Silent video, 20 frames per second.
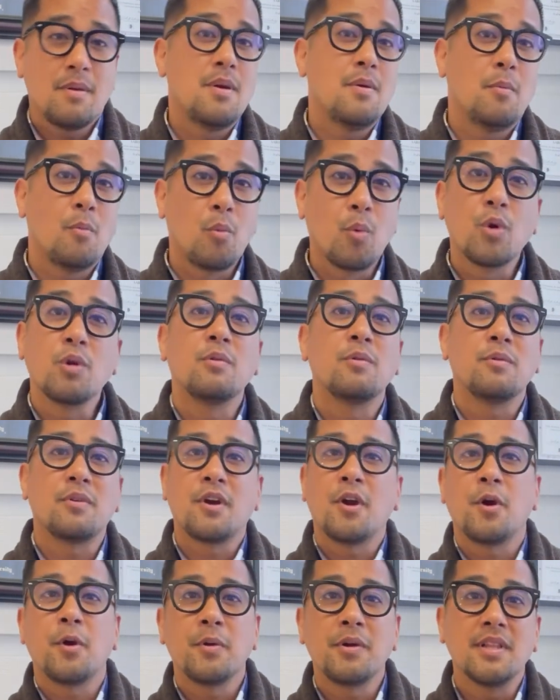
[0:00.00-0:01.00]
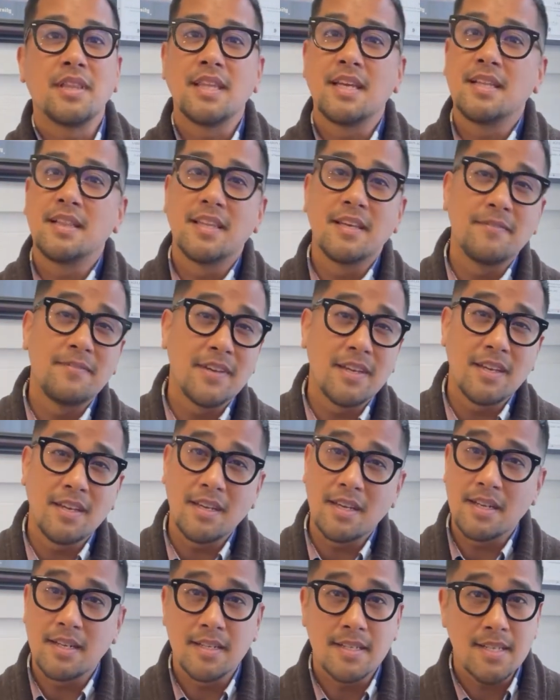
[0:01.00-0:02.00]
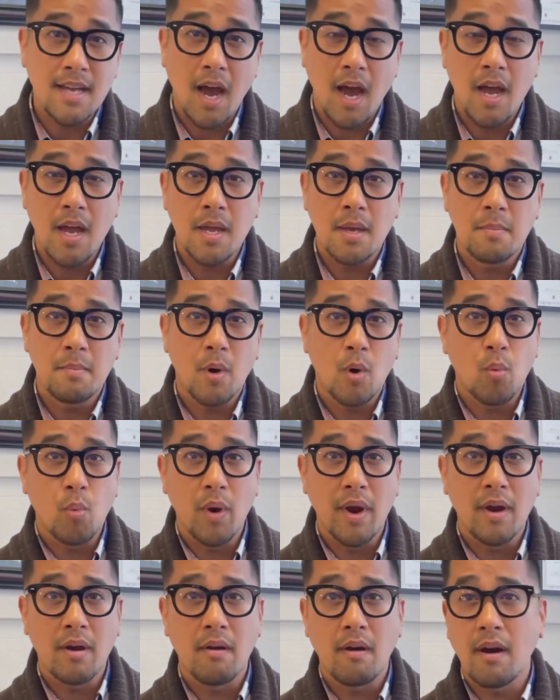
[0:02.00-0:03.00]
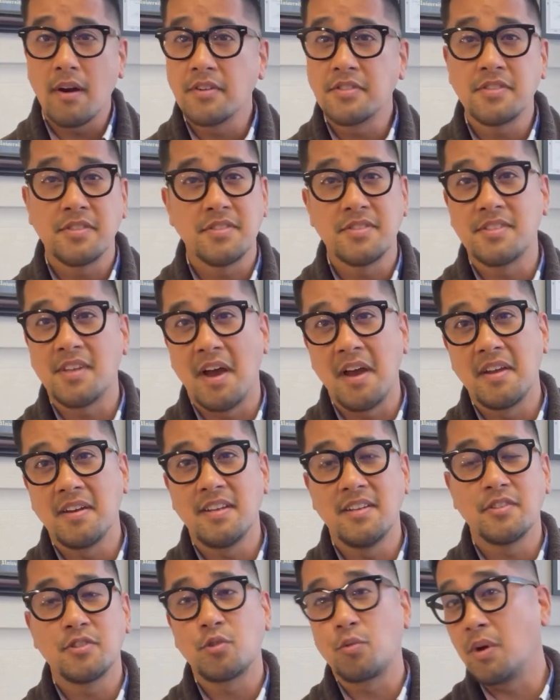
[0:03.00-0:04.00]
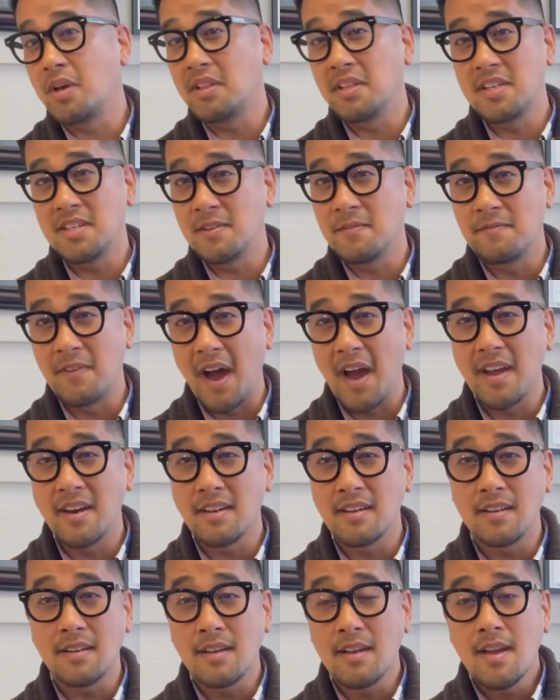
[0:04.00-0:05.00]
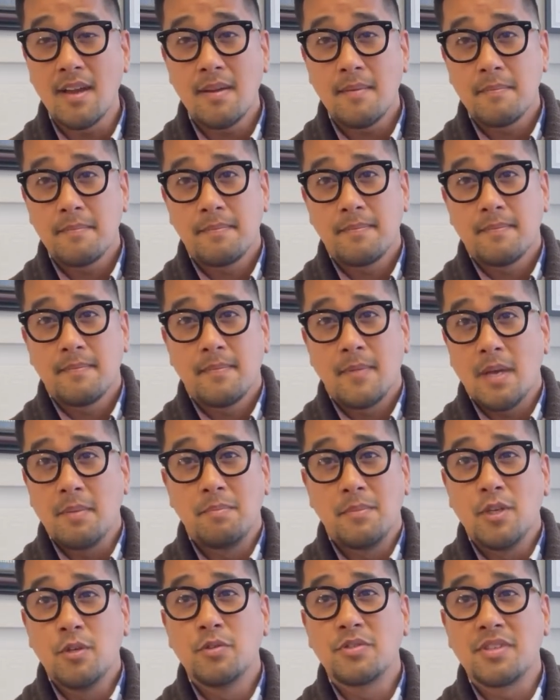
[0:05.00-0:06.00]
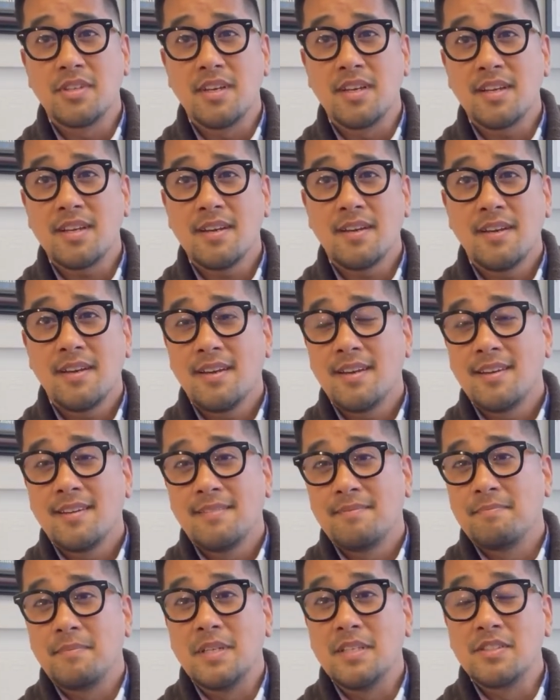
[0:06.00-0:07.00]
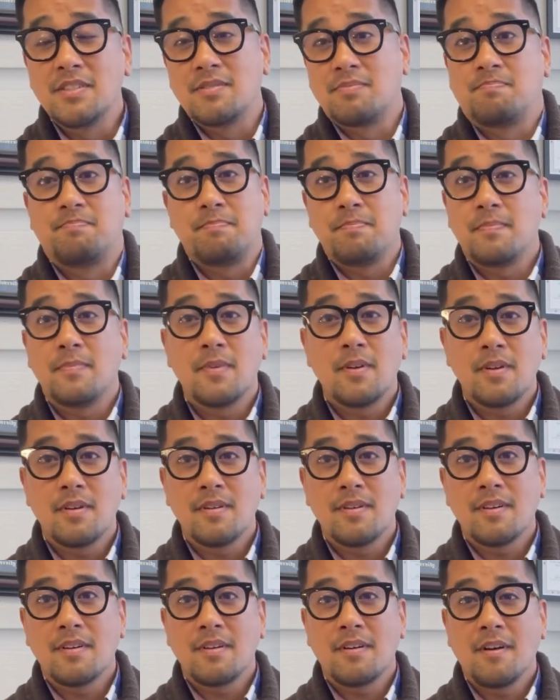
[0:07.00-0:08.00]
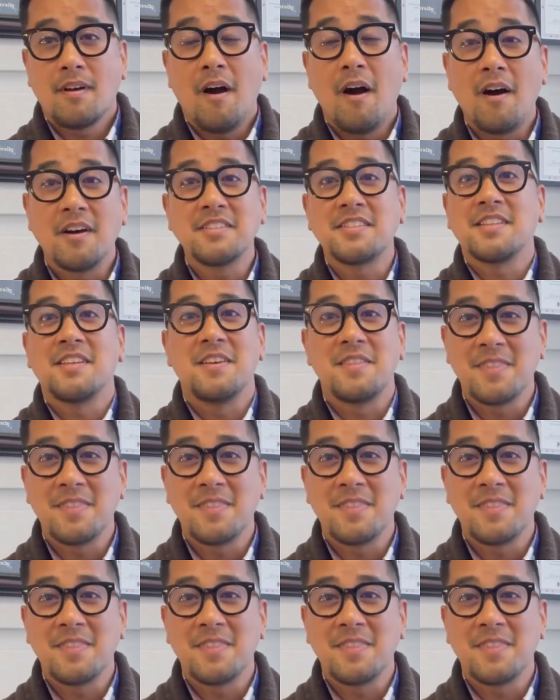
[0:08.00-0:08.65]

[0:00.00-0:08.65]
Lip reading: We're currently living in a time where our society is greatly divided, and music is constantly